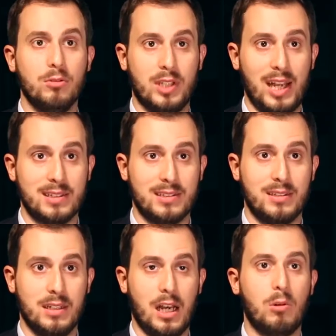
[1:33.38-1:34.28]
to
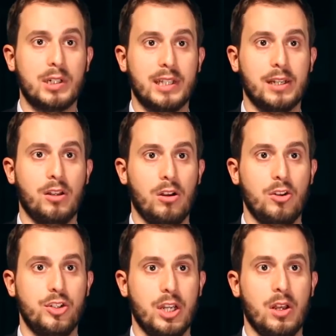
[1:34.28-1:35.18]
test our
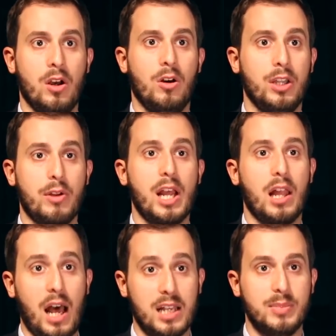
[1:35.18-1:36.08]
technology on a
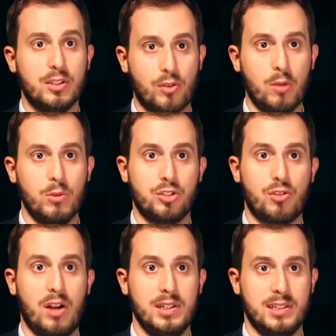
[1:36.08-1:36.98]
real high-speed train
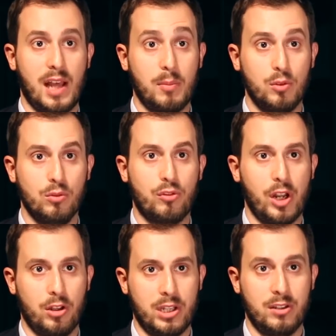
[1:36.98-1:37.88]
which travels at up to
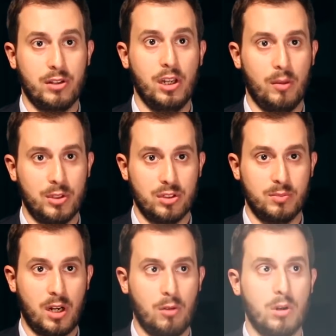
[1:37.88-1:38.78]
three hundred
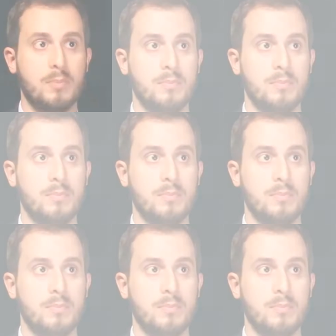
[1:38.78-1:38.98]
kilometers per hour.